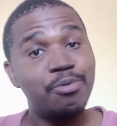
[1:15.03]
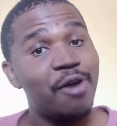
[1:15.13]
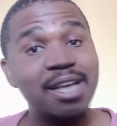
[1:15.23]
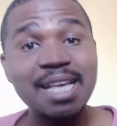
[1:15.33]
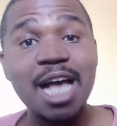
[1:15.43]

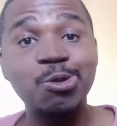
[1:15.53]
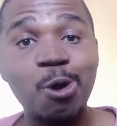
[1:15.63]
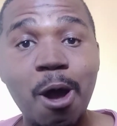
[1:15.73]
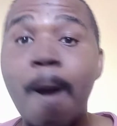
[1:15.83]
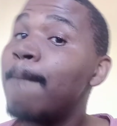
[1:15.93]
praise as
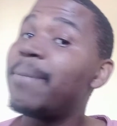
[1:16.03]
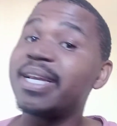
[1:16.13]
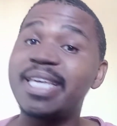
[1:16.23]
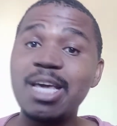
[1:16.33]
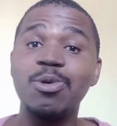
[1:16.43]
well,
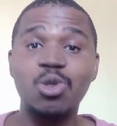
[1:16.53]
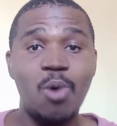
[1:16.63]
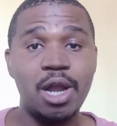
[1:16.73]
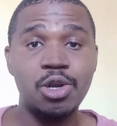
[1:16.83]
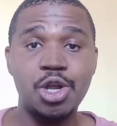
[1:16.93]
but he was
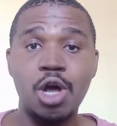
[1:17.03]
the one,